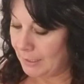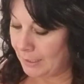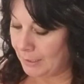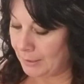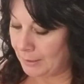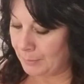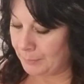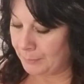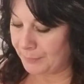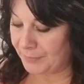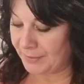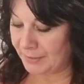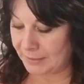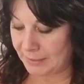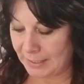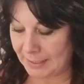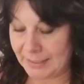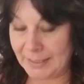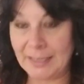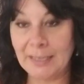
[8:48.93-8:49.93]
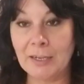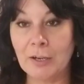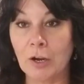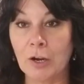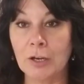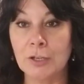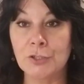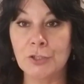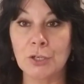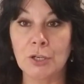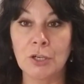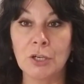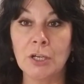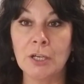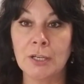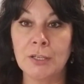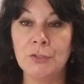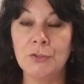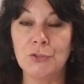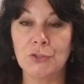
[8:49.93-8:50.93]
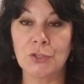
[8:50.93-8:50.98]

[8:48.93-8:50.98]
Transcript: um, the ending cards are good,